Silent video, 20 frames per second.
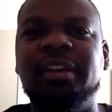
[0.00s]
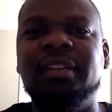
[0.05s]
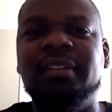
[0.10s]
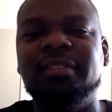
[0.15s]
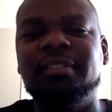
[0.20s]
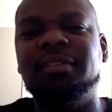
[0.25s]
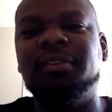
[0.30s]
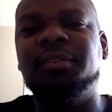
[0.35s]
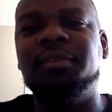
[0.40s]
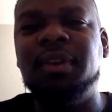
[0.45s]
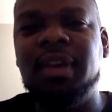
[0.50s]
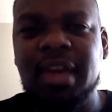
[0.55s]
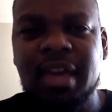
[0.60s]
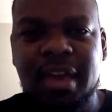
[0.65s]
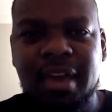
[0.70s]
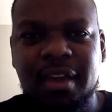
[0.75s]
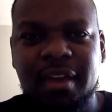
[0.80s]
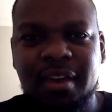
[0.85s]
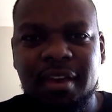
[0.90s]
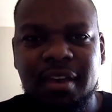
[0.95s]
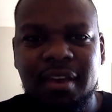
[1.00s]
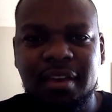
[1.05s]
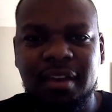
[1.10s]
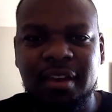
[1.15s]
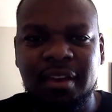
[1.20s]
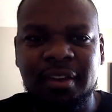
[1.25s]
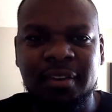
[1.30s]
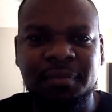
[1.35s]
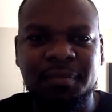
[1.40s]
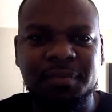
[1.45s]
in. So,
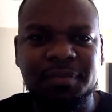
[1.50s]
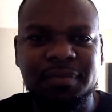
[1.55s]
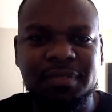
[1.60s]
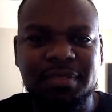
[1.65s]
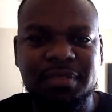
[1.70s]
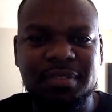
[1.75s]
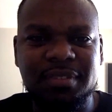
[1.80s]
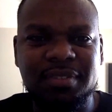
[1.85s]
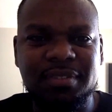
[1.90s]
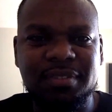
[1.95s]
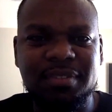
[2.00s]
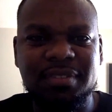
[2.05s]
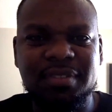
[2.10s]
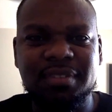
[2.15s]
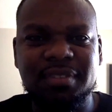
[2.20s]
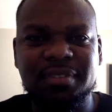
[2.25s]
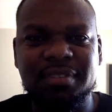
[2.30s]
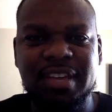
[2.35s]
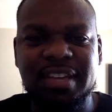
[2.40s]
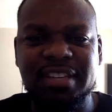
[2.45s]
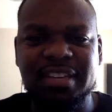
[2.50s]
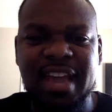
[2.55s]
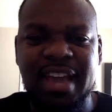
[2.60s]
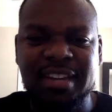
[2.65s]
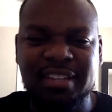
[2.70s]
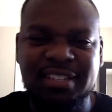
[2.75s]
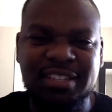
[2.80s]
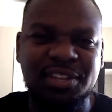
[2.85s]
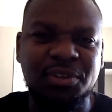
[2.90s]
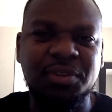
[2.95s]
yeah, things
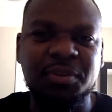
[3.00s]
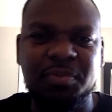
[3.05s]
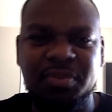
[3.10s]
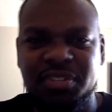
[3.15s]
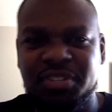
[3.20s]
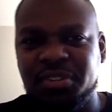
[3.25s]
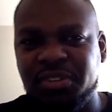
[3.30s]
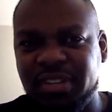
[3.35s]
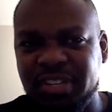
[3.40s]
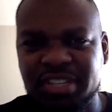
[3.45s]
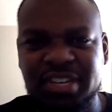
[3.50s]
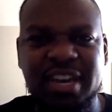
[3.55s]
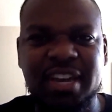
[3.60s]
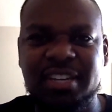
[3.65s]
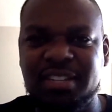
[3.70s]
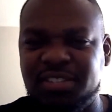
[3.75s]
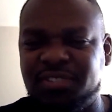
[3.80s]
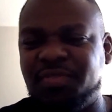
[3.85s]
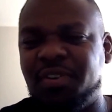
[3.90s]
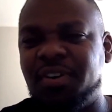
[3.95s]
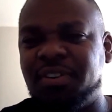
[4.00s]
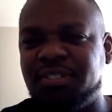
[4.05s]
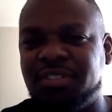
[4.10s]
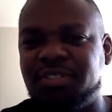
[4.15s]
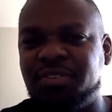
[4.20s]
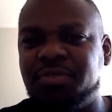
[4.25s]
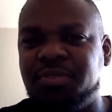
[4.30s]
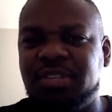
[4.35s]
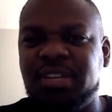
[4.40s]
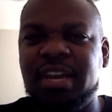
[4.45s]
kind of slowly but surely change as far as
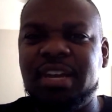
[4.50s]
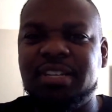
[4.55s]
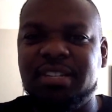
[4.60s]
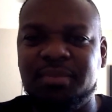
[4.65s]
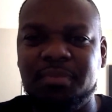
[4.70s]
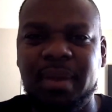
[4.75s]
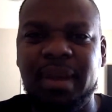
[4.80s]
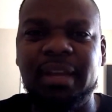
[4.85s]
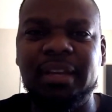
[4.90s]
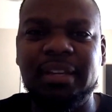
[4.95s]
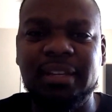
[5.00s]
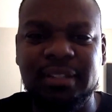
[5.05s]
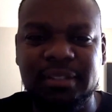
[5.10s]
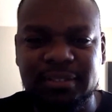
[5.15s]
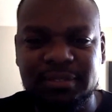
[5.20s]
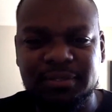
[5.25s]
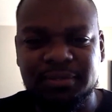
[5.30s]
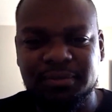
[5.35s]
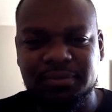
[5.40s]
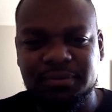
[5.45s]
association mainly.